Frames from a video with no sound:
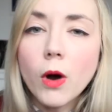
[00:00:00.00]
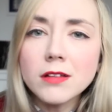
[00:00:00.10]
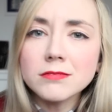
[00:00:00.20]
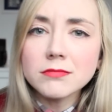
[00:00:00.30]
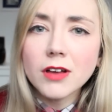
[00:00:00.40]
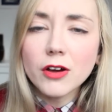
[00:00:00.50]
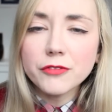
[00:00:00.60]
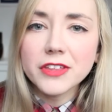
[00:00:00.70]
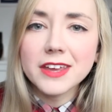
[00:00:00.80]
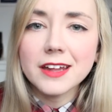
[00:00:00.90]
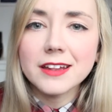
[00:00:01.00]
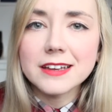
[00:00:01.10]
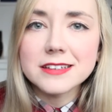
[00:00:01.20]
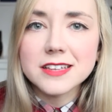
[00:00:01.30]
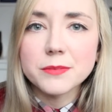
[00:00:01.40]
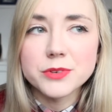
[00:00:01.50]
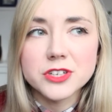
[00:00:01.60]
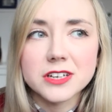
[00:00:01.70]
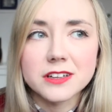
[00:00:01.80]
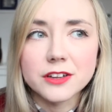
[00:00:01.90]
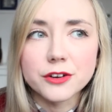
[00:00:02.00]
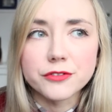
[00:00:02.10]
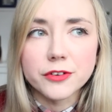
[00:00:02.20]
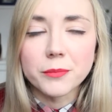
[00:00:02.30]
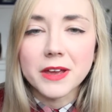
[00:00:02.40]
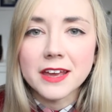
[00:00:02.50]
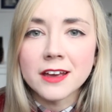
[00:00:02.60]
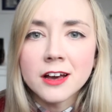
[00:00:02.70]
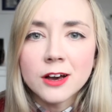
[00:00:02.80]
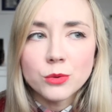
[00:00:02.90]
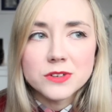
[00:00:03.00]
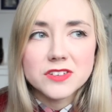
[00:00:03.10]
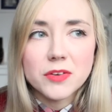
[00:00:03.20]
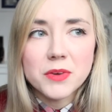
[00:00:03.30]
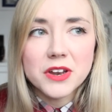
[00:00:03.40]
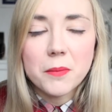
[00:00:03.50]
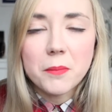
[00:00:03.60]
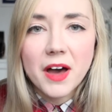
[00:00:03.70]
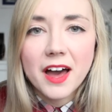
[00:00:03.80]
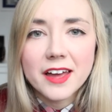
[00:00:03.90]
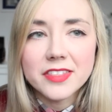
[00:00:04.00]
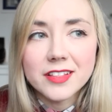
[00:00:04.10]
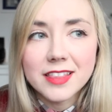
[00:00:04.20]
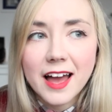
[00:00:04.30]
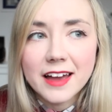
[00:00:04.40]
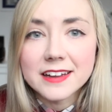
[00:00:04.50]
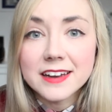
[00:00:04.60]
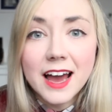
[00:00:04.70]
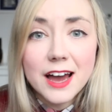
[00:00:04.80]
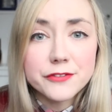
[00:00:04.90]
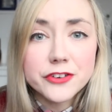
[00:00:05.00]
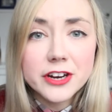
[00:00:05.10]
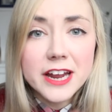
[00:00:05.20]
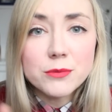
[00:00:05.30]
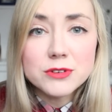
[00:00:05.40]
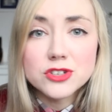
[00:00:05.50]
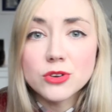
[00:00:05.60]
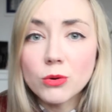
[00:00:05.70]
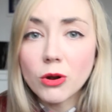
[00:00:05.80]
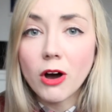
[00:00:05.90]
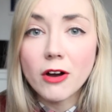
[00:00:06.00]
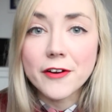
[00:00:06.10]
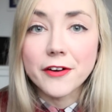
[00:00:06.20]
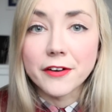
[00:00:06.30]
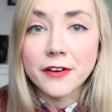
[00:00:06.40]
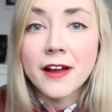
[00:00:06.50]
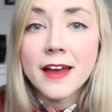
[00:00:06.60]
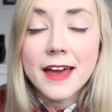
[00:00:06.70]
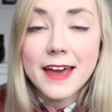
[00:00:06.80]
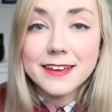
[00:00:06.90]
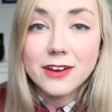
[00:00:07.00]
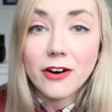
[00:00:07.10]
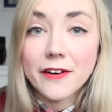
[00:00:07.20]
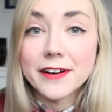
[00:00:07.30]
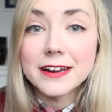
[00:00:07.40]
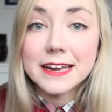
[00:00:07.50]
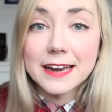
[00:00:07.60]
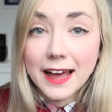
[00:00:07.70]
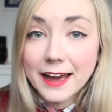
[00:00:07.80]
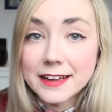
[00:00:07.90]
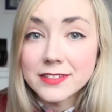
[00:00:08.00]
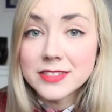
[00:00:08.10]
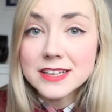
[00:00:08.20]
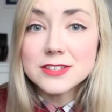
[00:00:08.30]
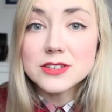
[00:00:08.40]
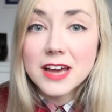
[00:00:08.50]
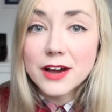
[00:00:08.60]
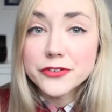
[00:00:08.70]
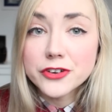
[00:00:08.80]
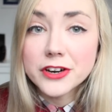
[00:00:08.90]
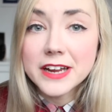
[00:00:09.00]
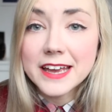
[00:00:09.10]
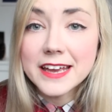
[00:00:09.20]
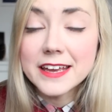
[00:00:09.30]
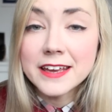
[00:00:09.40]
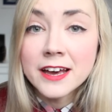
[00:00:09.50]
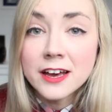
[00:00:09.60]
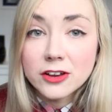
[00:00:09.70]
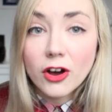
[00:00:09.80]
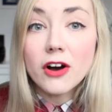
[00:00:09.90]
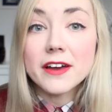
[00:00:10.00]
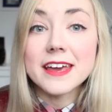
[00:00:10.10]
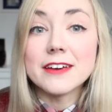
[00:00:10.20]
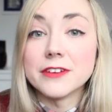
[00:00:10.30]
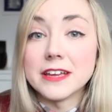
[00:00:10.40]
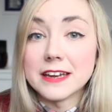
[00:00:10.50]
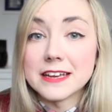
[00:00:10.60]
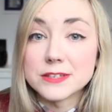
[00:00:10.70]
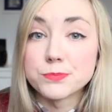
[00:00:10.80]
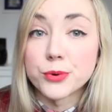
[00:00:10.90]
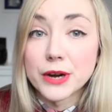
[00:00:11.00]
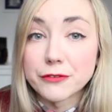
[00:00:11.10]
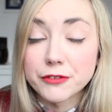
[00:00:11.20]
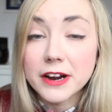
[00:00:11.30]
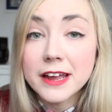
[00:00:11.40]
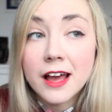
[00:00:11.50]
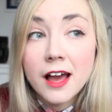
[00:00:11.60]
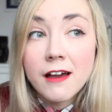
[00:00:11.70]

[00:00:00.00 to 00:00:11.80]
One of the killings in particular for me was committed by the lion after he was no longer a cowardly lion. This is after he got given his bravery.